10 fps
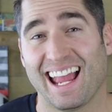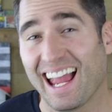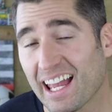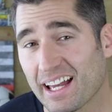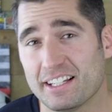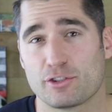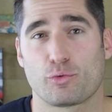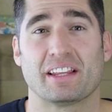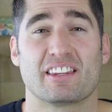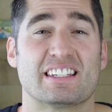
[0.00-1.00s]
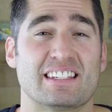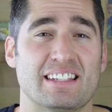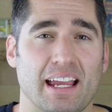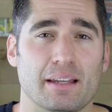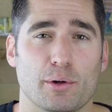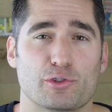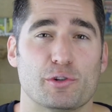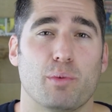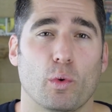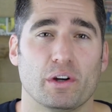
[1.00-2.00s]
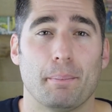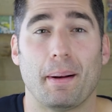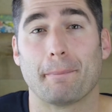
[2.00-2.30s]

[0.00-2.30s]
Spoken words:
and is ranked the second most important among